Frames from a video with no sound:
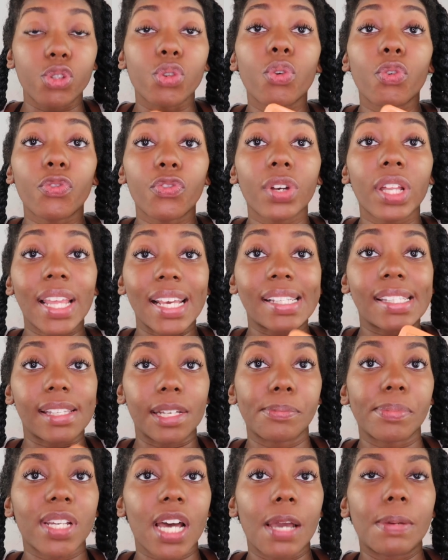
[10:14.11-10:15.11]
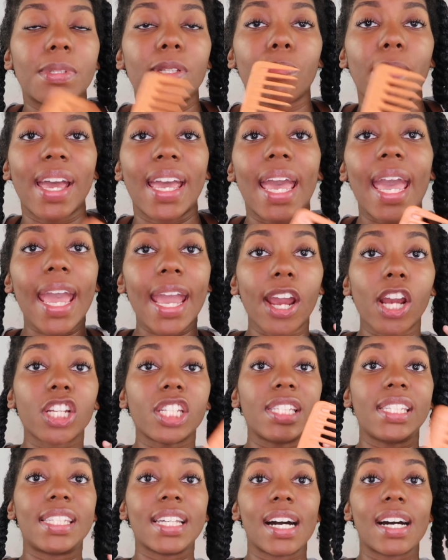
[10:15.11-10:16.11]
do feel like sometimes my hair
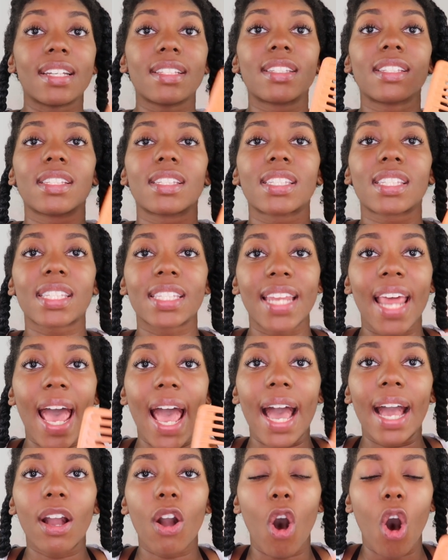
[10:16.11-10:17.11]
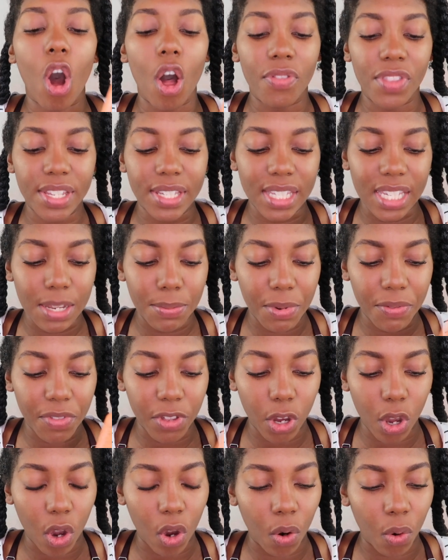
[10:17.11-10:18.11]
does snag on the seam of
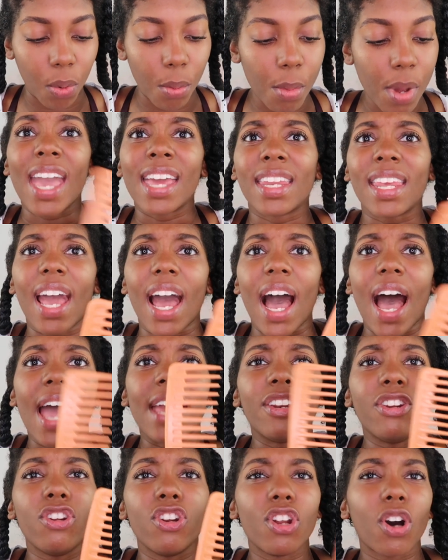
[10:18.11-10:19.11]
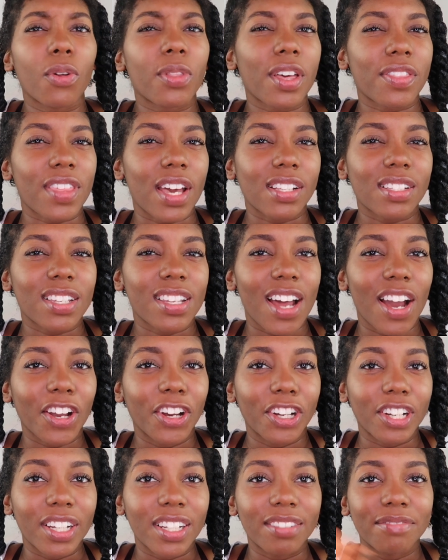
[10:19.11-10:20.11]
the comb, and yeah, I know that that's not
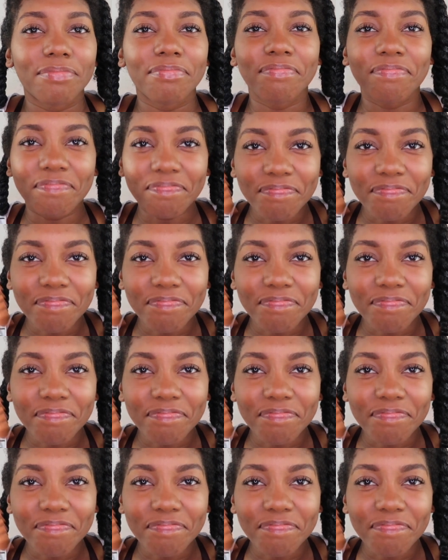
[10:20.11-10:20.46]
good.